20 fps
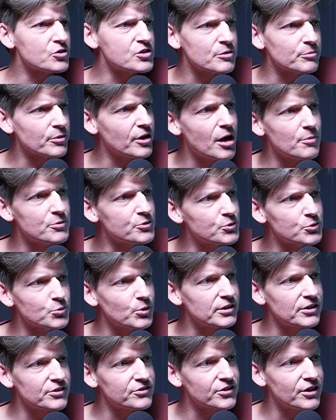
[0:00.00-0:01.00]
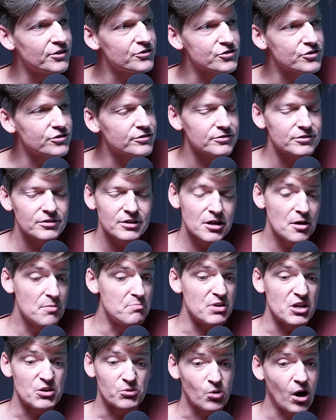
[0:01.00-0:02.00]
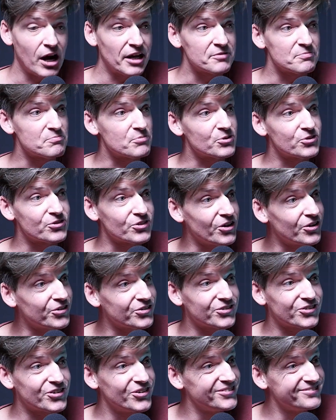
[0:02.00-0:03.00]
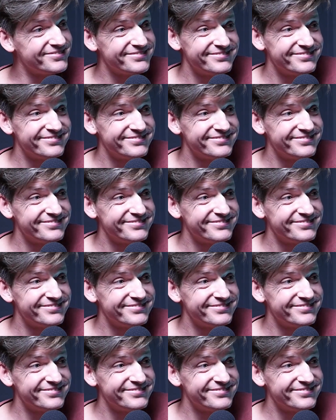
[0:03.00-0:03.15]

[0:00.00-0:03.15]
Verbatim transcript: watching perhaps yeah, was well intentioned. Yeah. Be right and persist.